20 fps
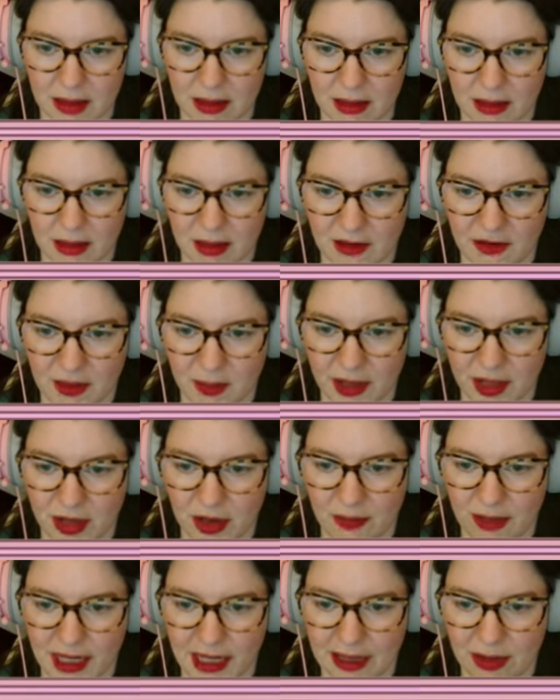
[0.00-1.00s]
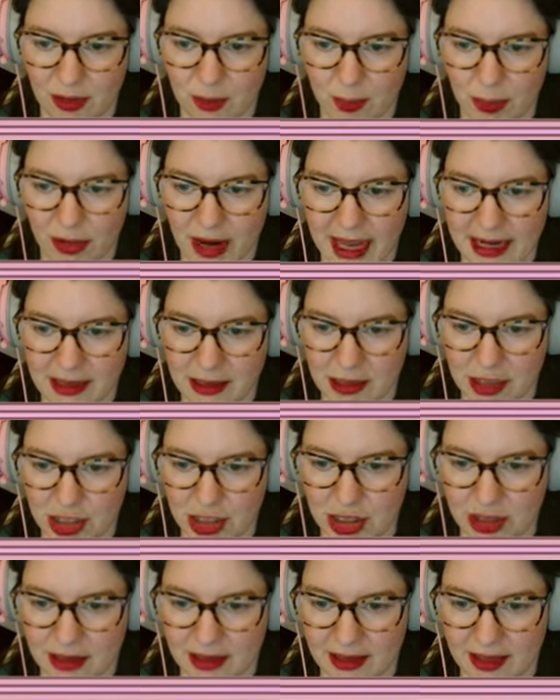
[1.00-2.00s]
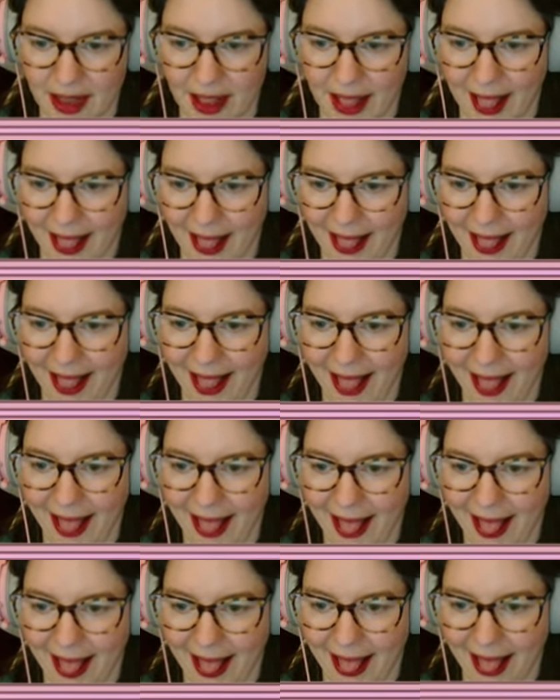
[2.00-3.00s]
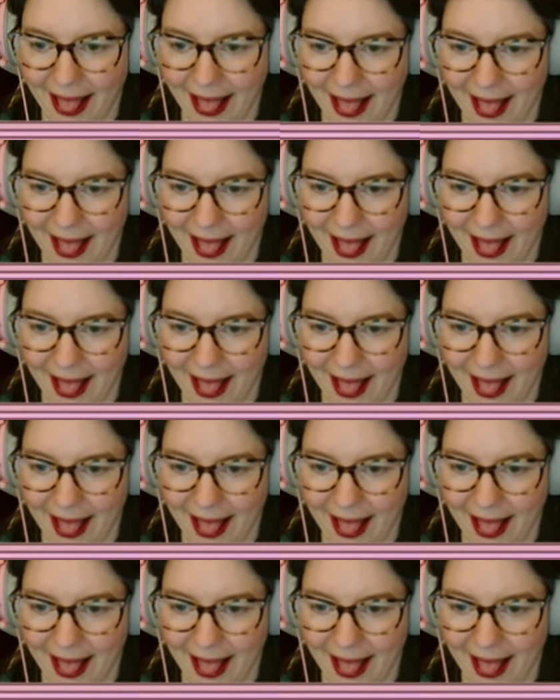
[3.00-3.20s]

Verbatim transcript: Gonna have to pick up that little branch. Wow.